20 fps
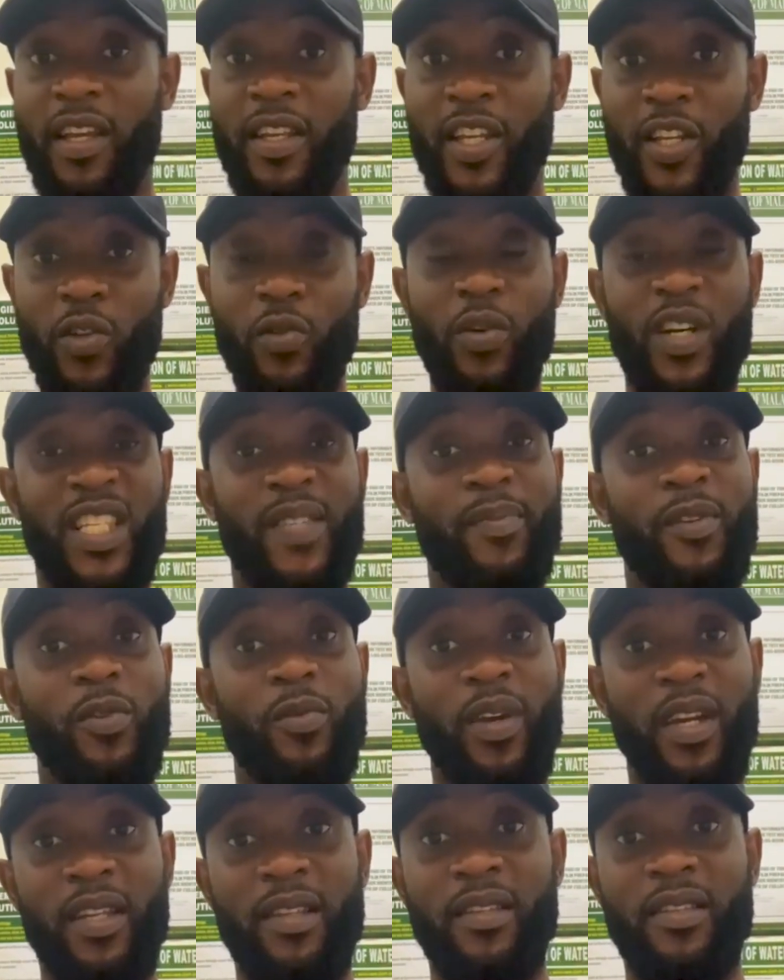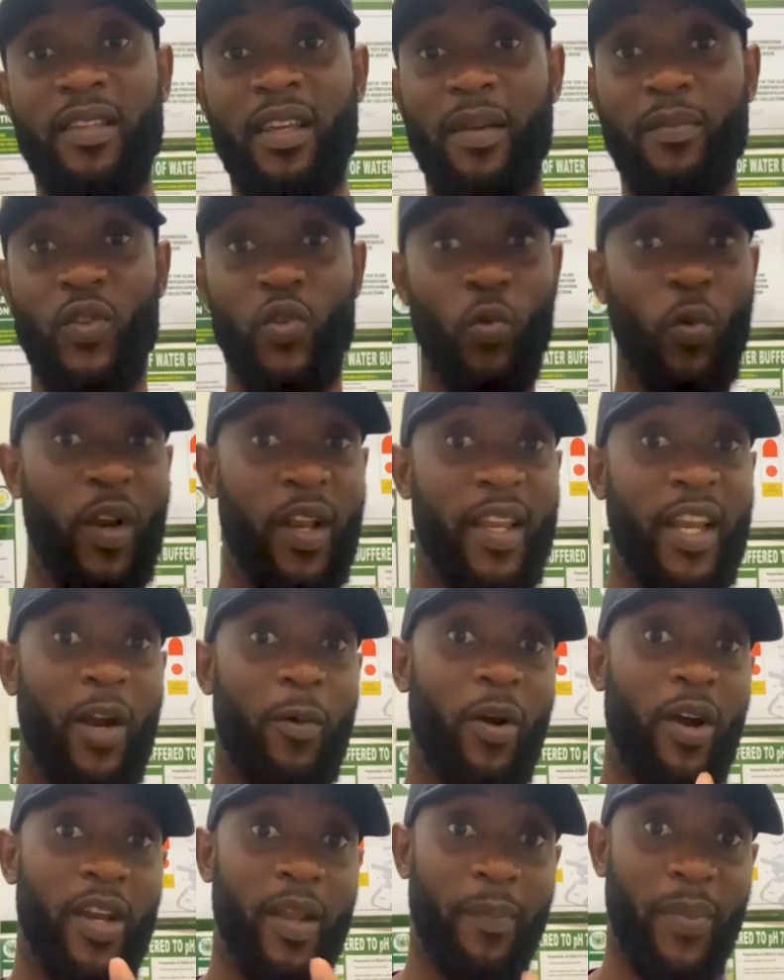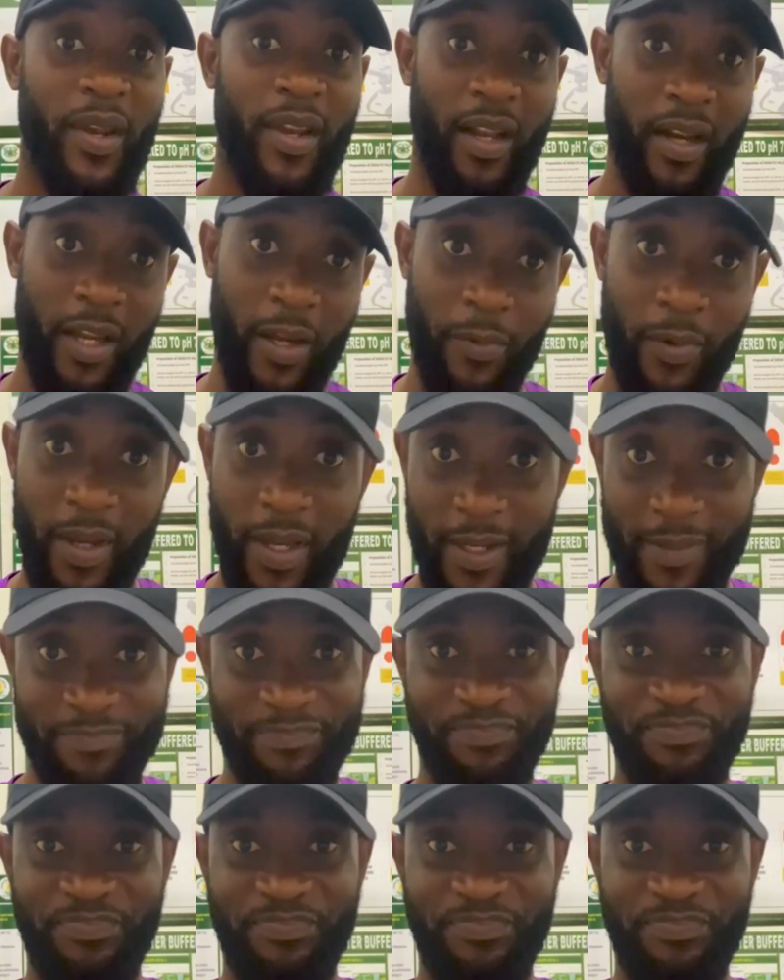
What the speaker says: They do experience swelling around the penile area.